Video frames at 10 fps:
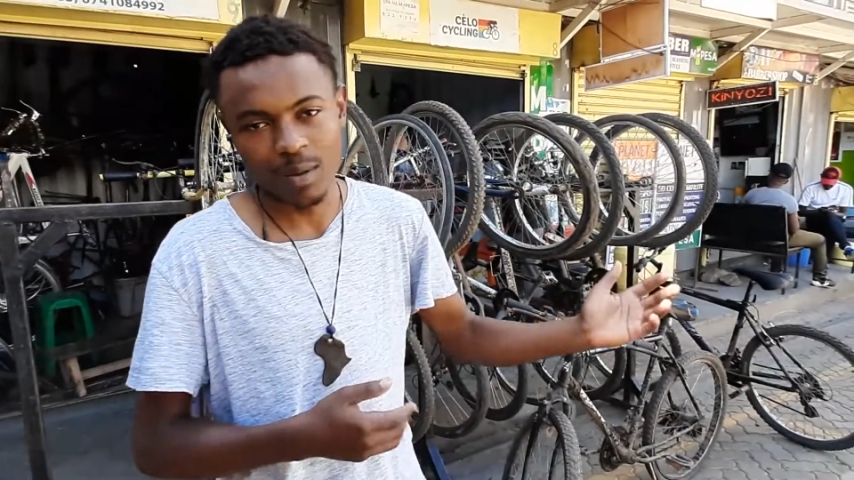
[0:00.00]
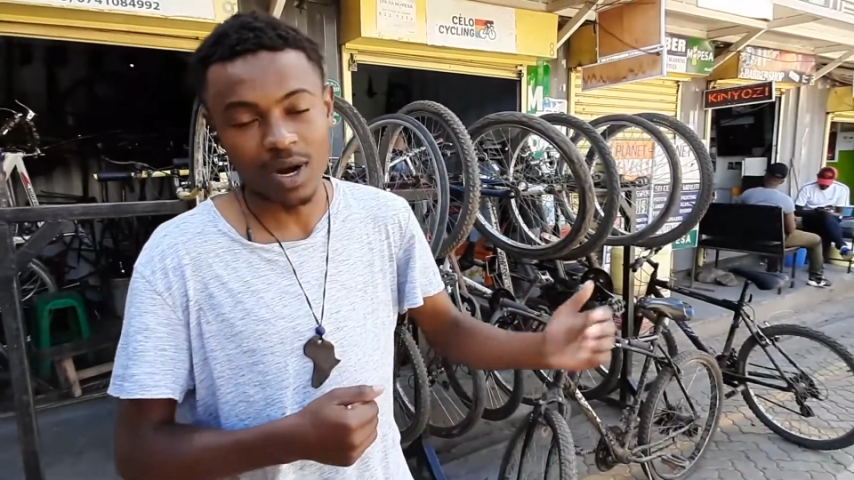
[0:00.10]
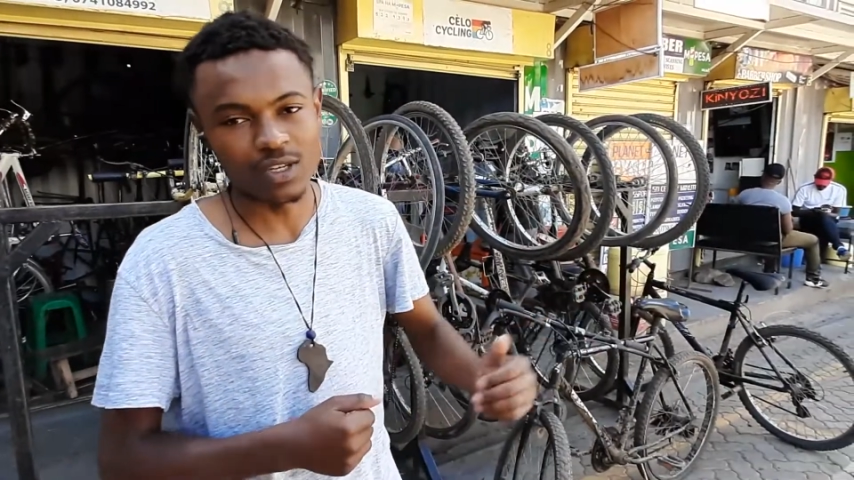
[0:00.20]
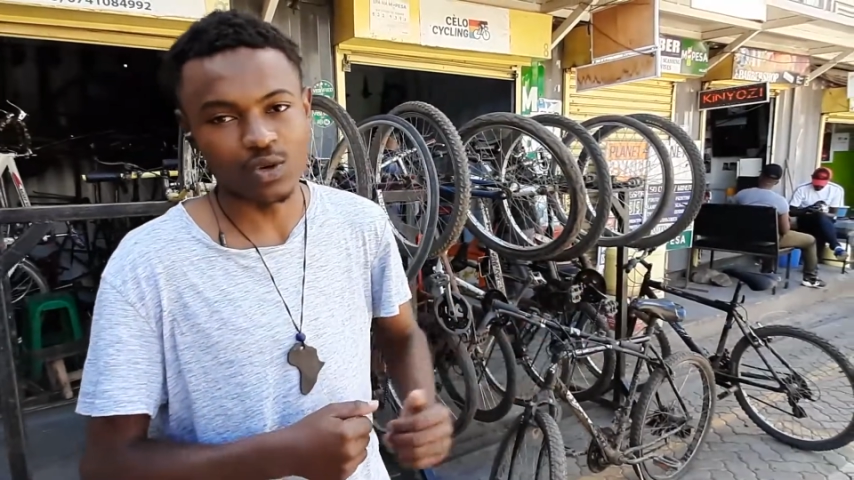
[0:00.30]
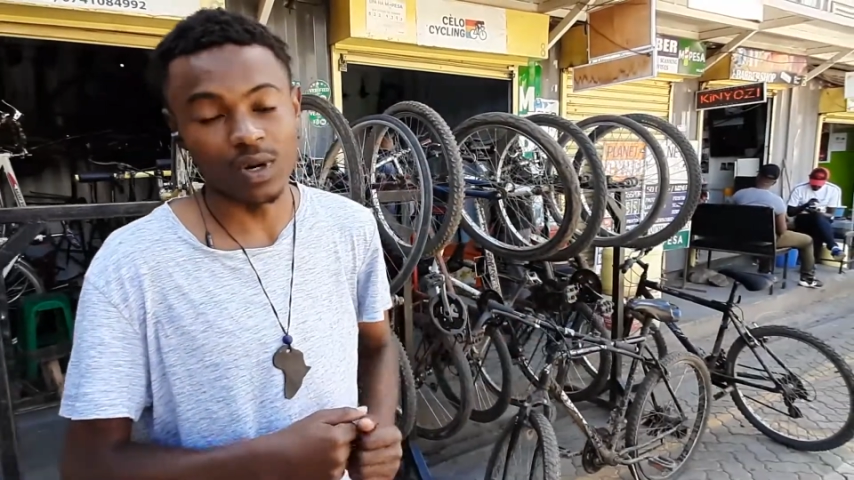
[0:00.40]
a
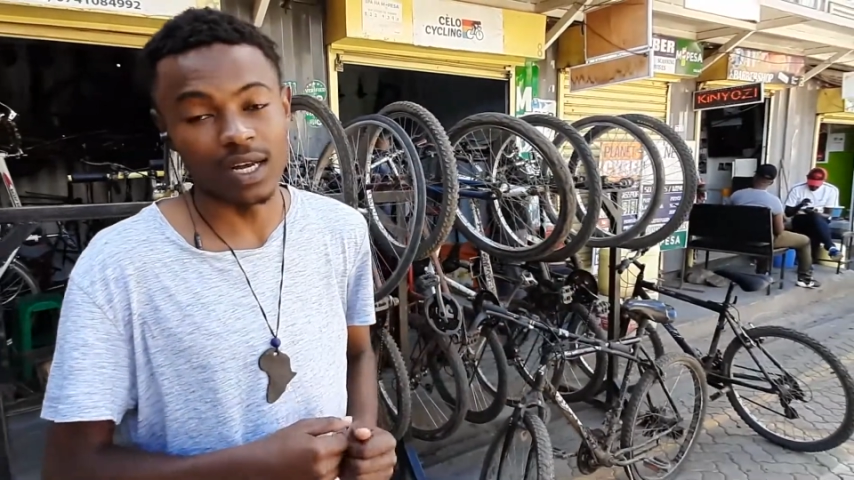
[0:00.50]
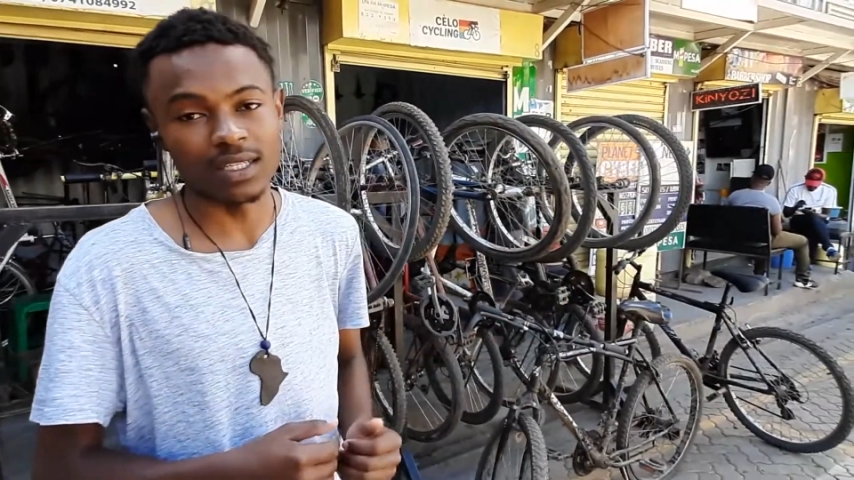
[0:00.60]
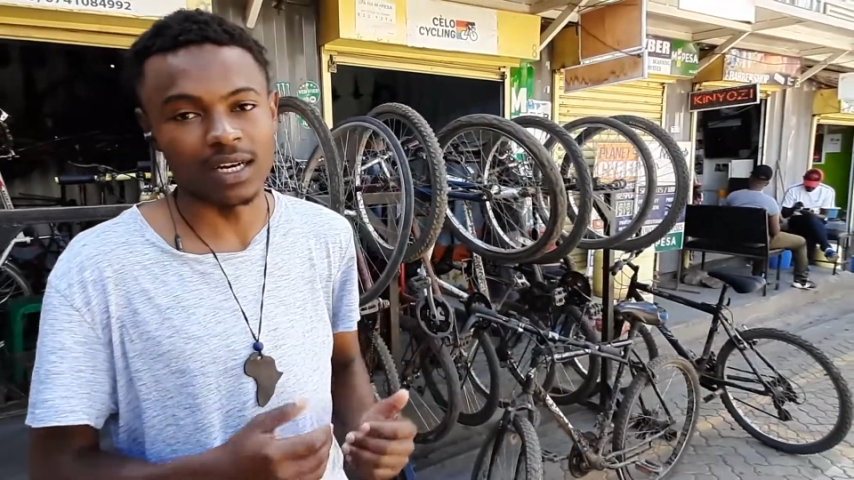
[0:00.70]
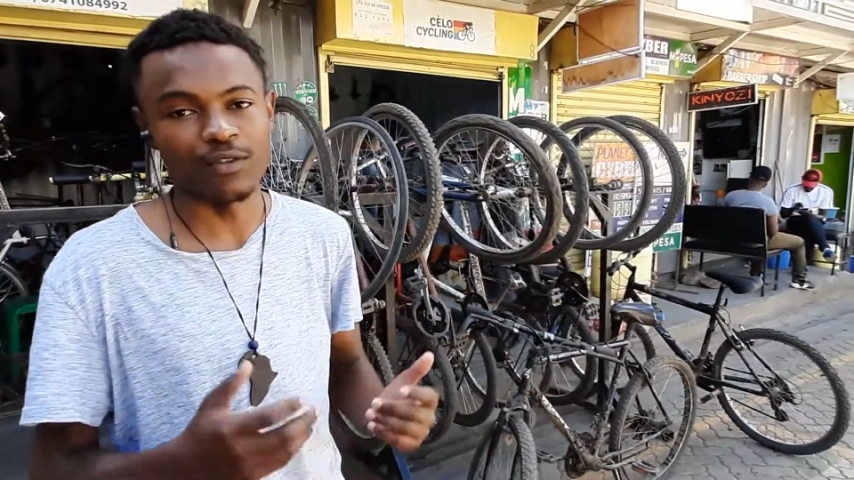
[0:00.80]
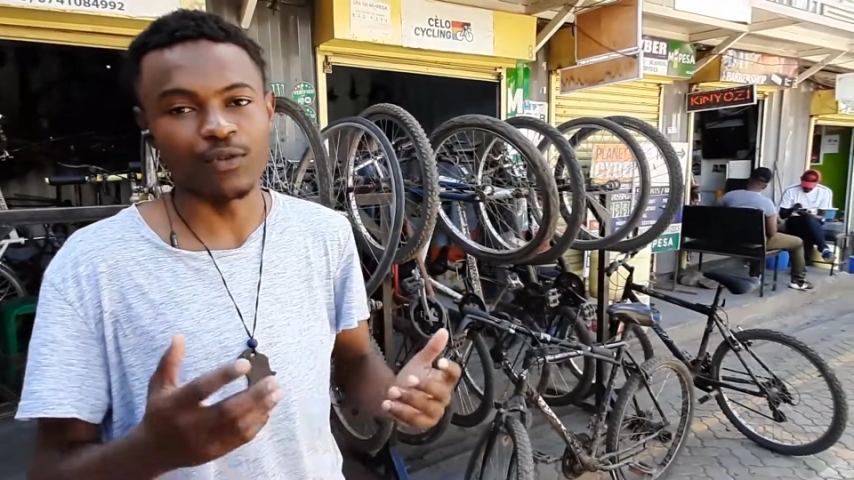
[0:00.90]
bicycle at
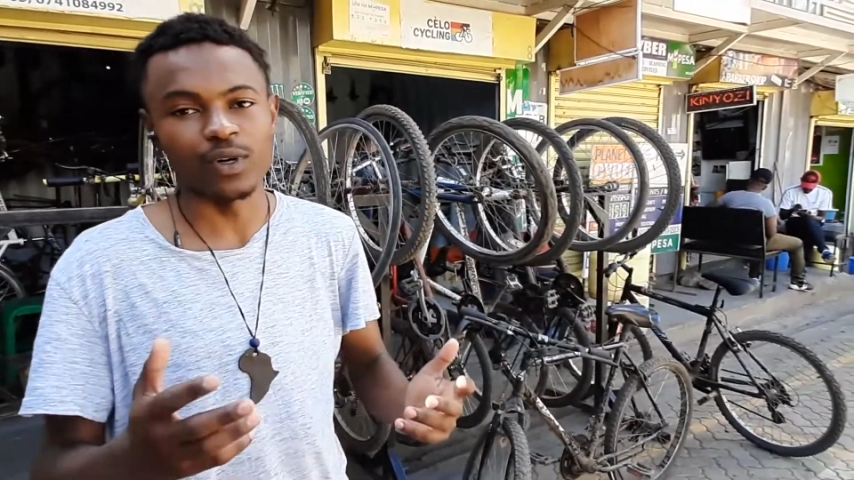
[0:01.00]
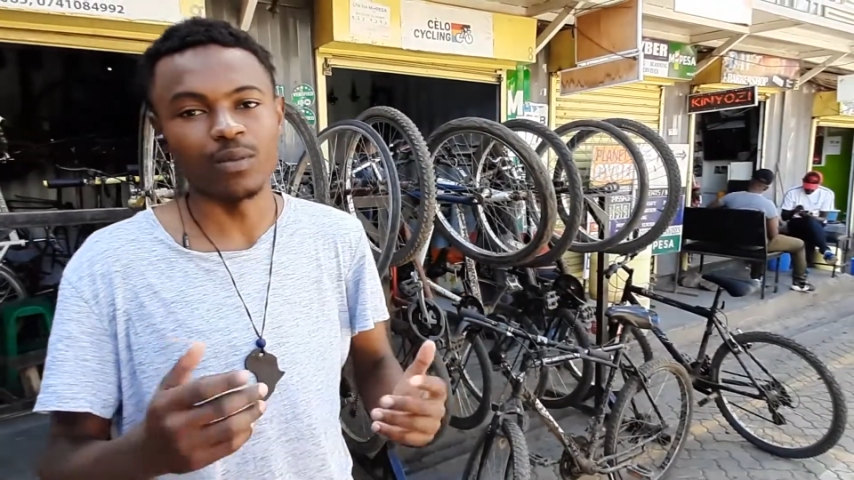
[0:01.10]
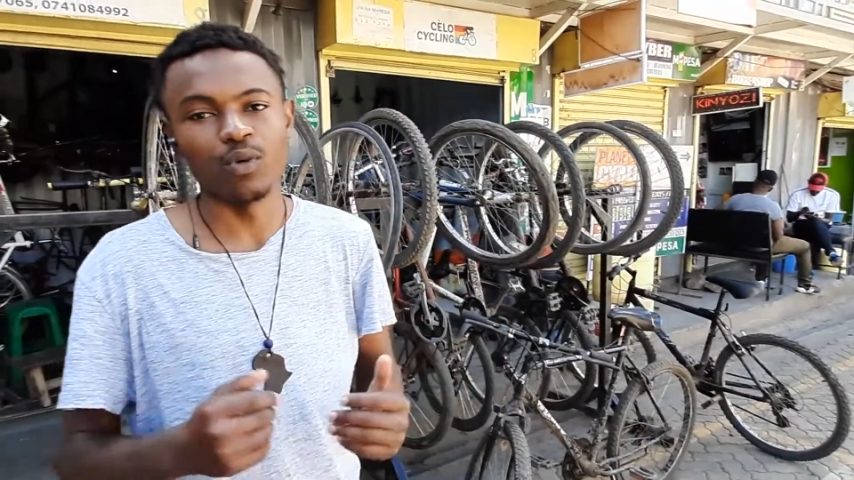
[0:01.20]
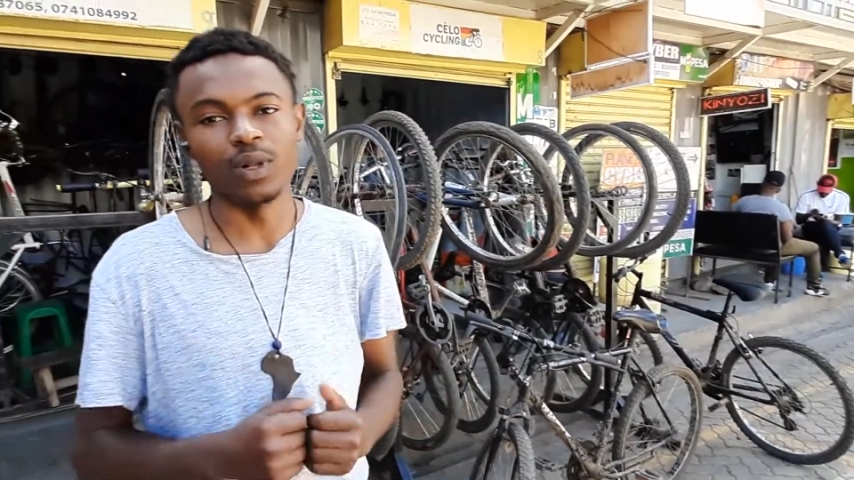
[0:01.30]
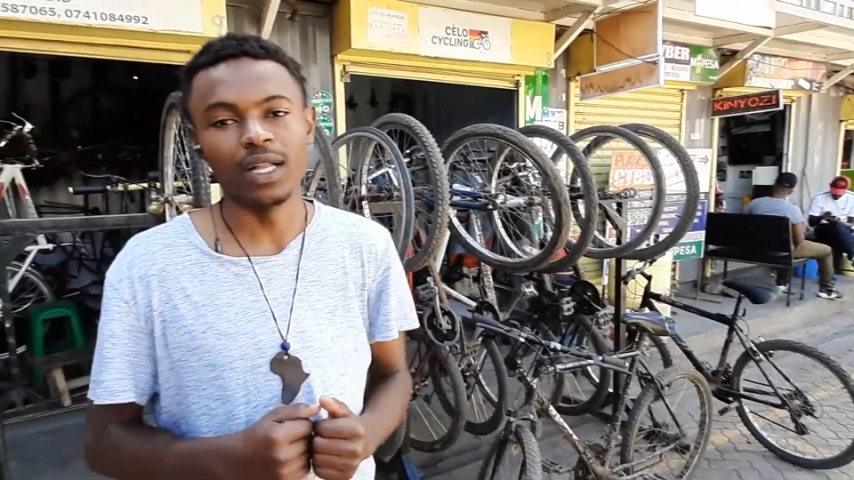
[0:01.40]
an
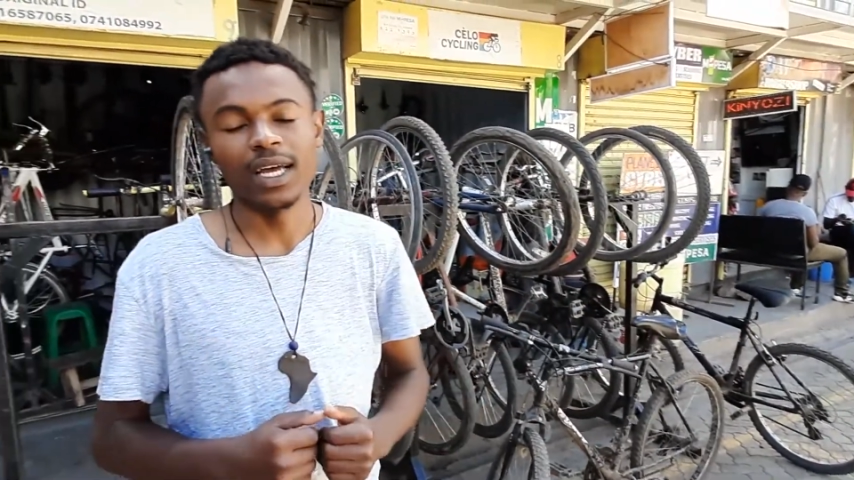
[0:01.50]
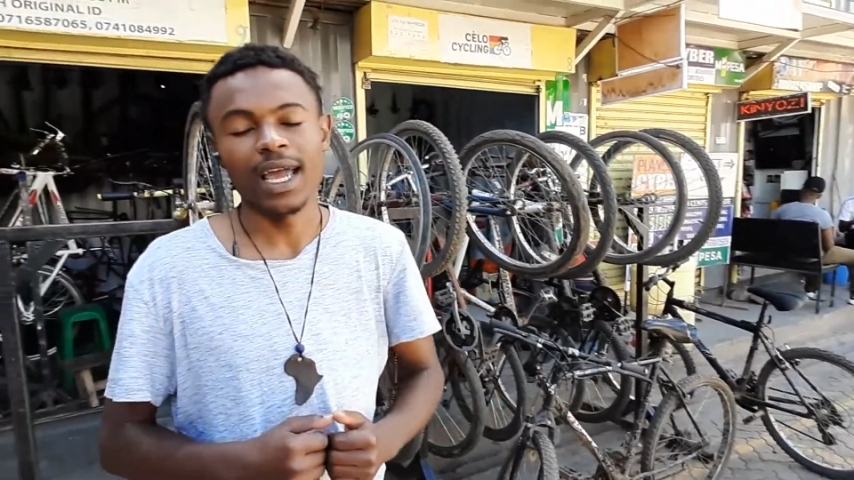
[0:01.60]
affordable